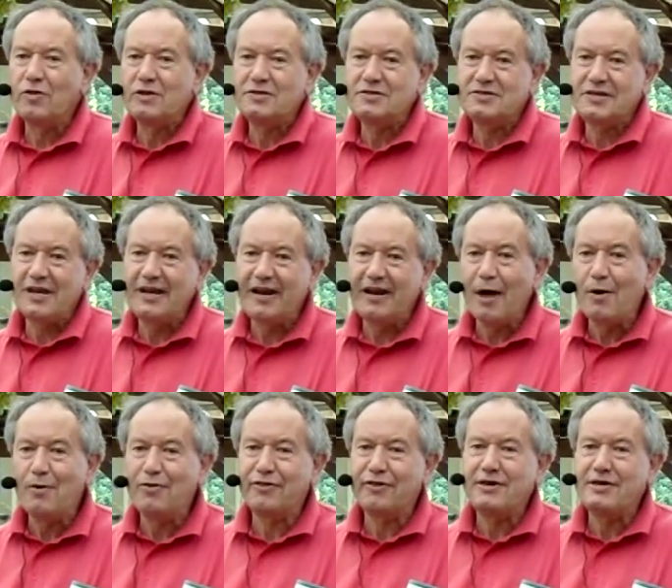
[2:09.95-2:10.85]
the
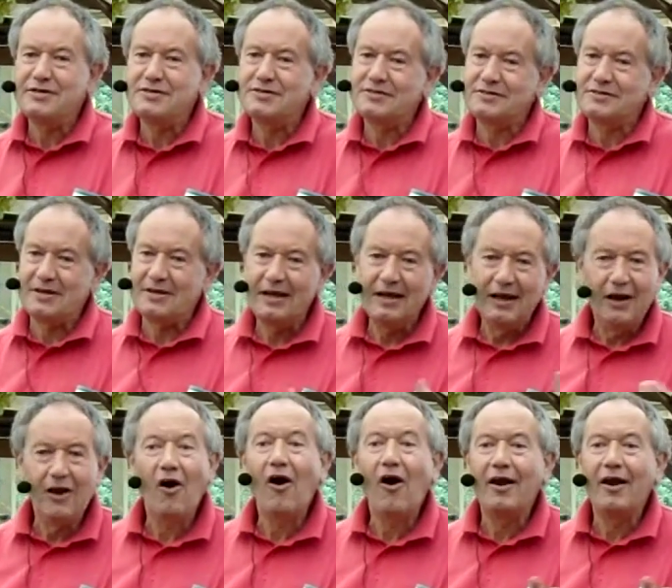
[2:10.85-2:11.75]
ceanothus,
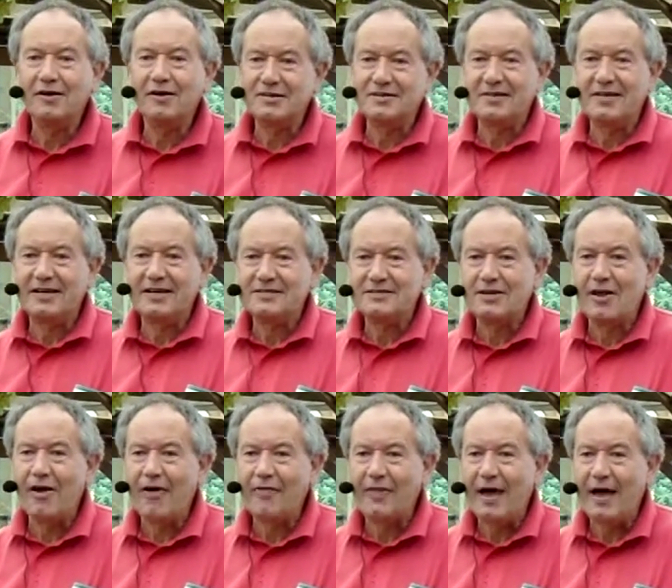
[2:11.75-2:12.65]
lilacs, things
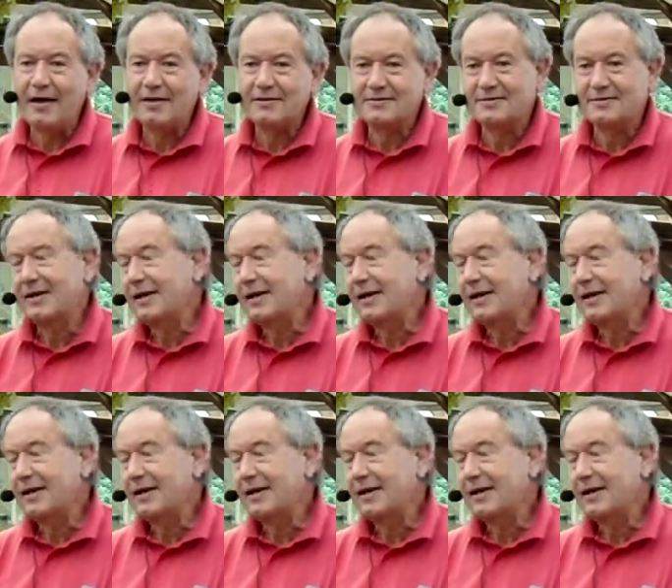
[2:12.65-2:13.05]
like that.